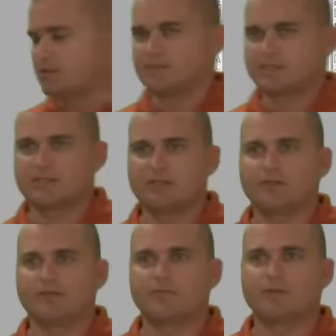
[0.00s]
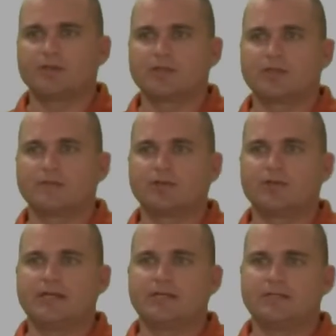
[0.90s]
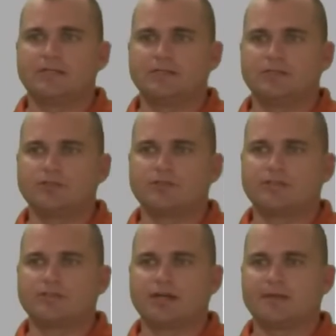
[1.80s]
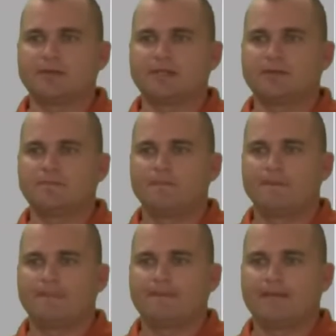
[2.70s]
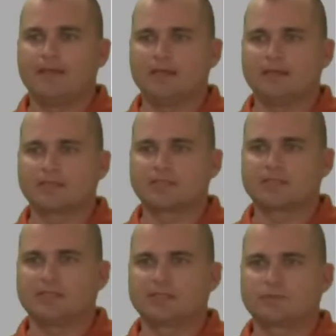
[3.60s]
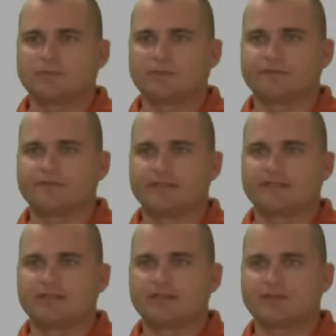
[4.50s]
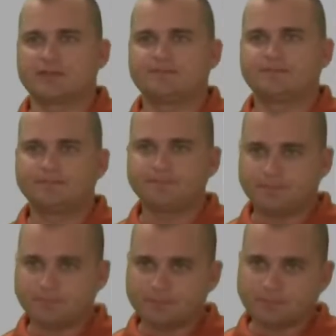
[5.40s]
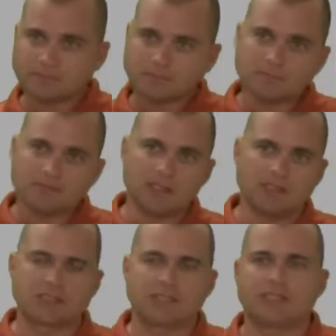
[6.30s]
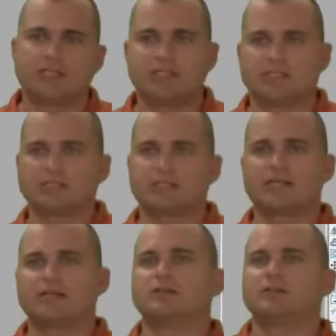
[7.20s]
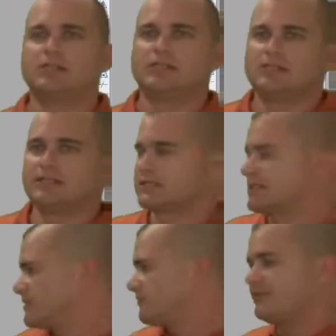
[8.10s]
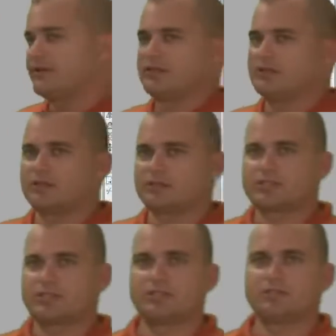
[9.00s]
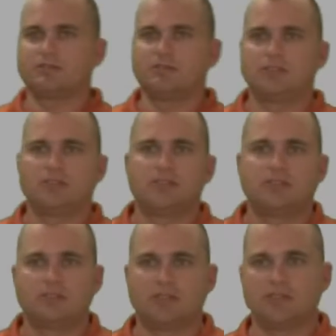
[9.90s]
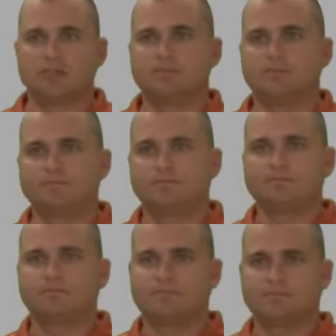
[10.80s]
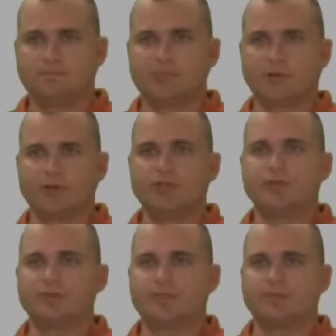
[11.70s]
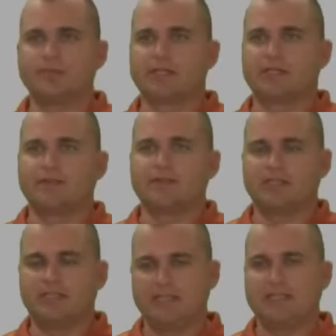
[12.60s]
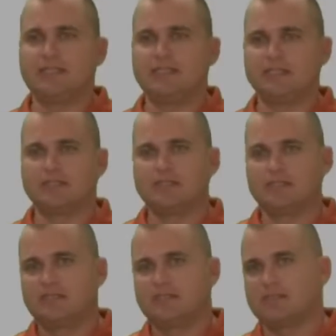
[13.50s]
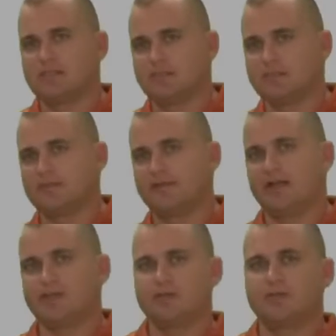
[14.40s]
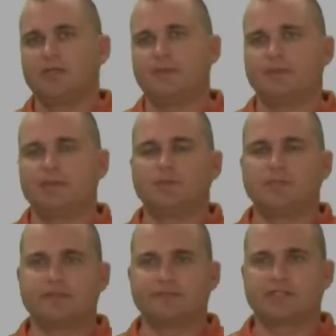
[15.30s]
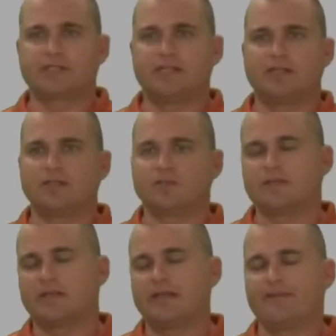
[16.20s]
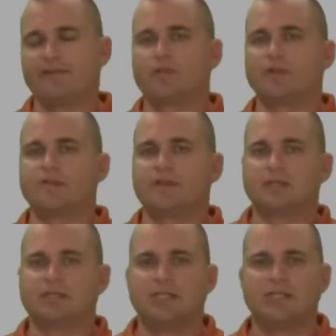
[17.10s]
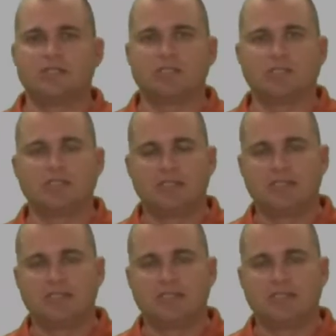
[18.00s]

or my scale viewport, I'm going to go ahead and use that drop down, and I'm going to select 1 to 5,000, and it's going to change the scale. Like I said, it's a fairly large scale that we're using, but it gives you the idea of how you can manipulate with different scales without having to worry about changing